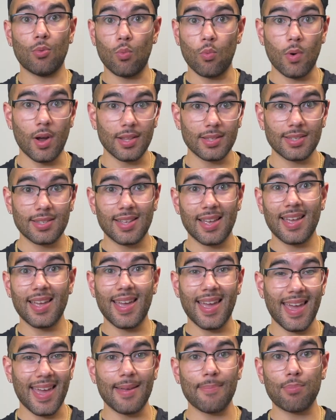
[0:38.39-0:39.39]

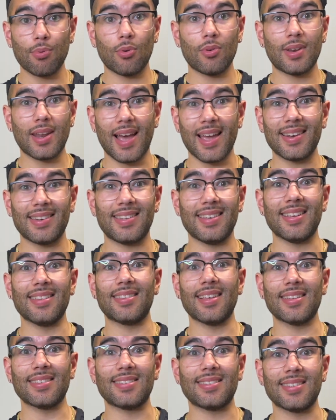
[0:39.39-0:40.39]
Wednesday, April
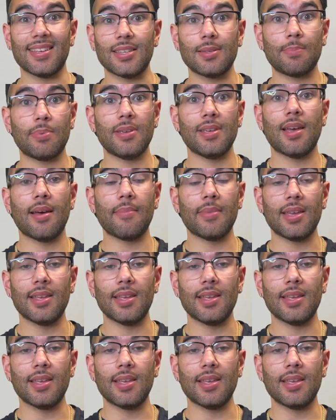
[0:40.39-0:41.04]
19th at 6 p.m.